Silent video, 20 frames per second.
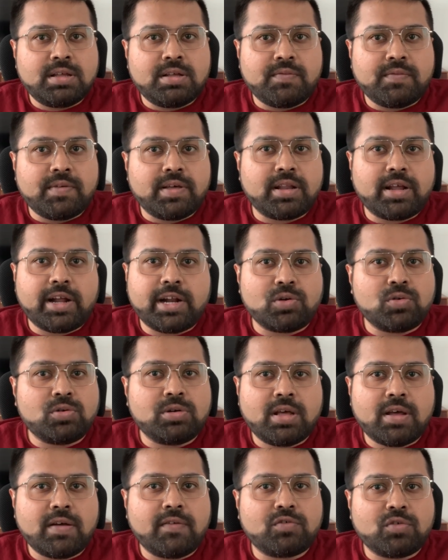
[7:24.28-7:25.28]
where I don't
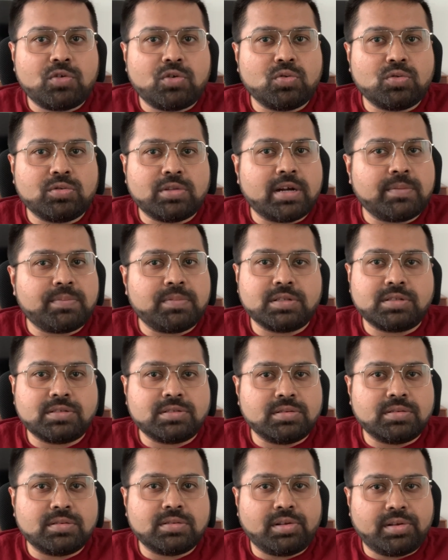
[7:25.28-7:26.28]
have to do that much
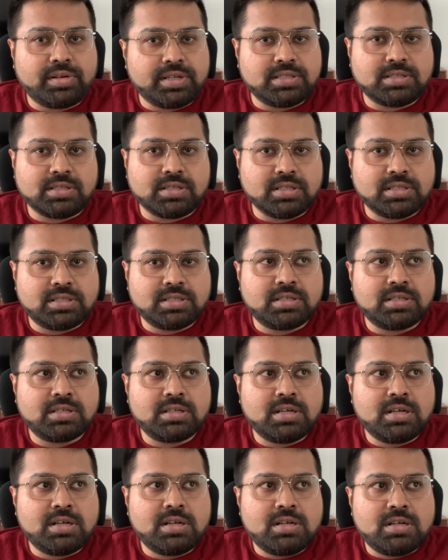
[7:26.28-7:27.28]
research,
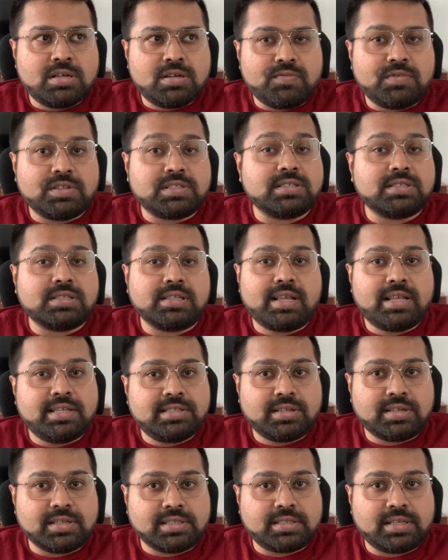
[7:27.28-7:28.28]
which is
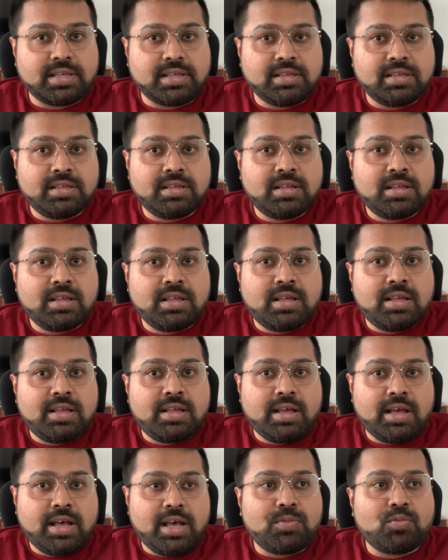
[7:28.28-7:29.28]
less risky,
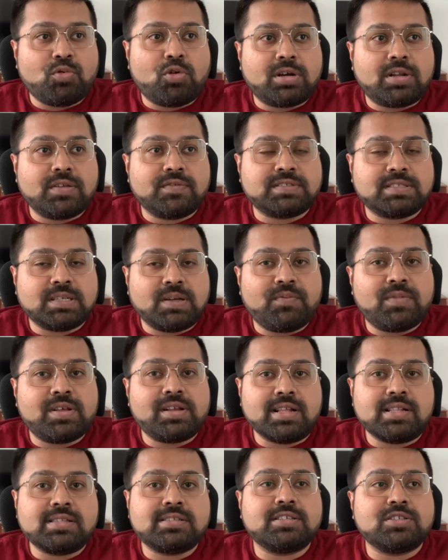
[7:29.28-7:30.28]
and what if someone
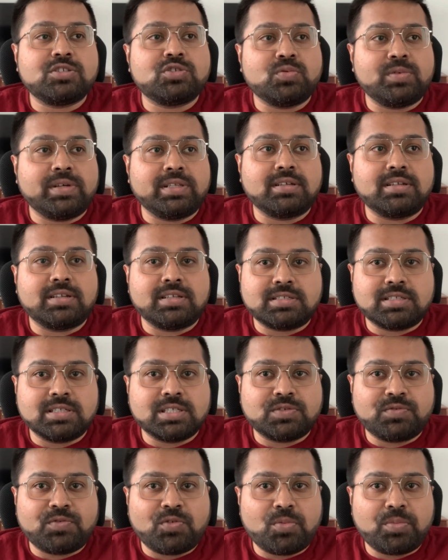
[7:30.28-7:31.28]
else is doing the
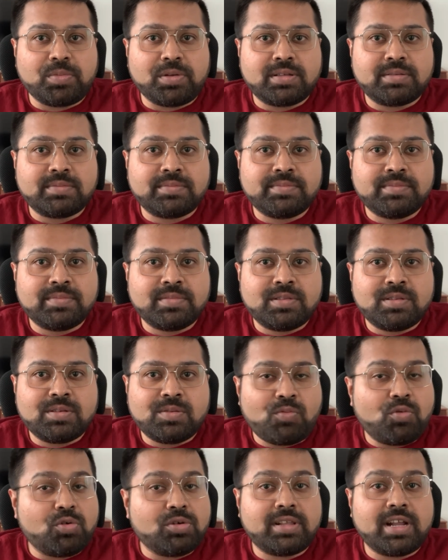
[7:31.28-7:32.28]
research for me?
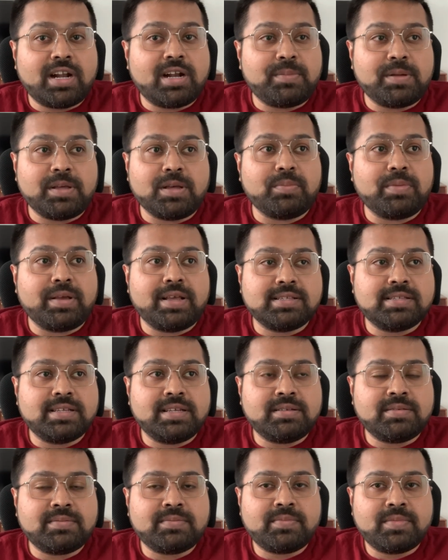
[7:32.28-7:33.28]
Would that be
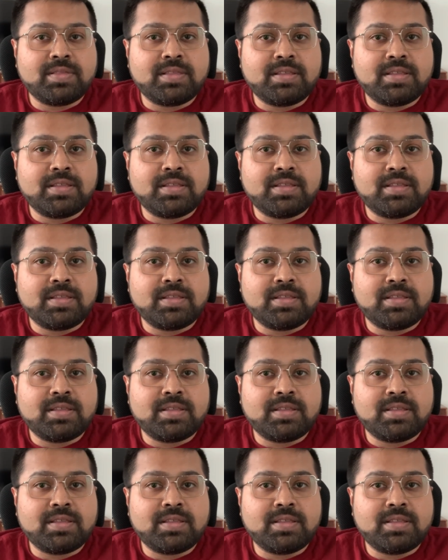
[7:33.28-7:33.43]
amazing?